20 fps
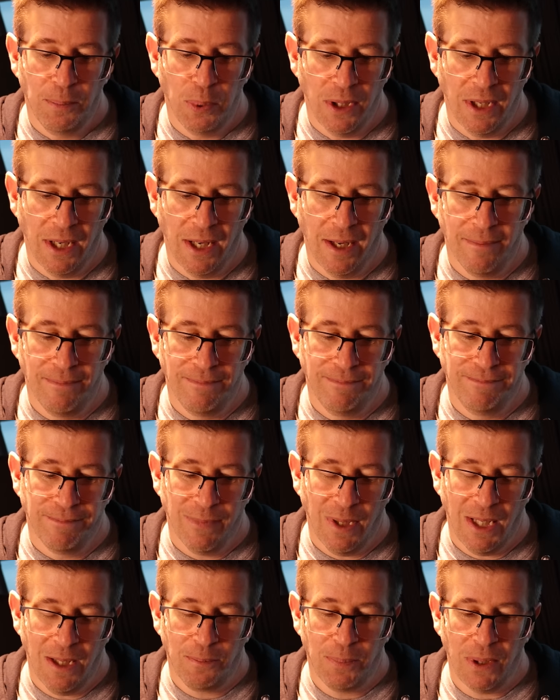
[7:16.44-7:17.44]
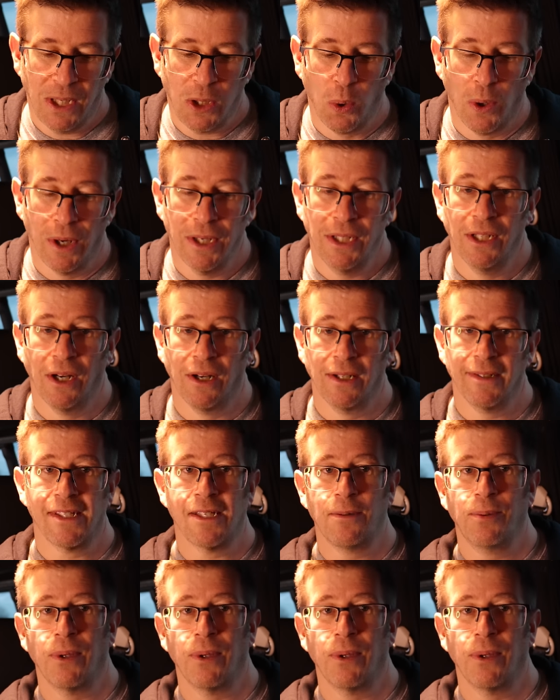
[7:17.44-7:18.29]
But it'd be quite nice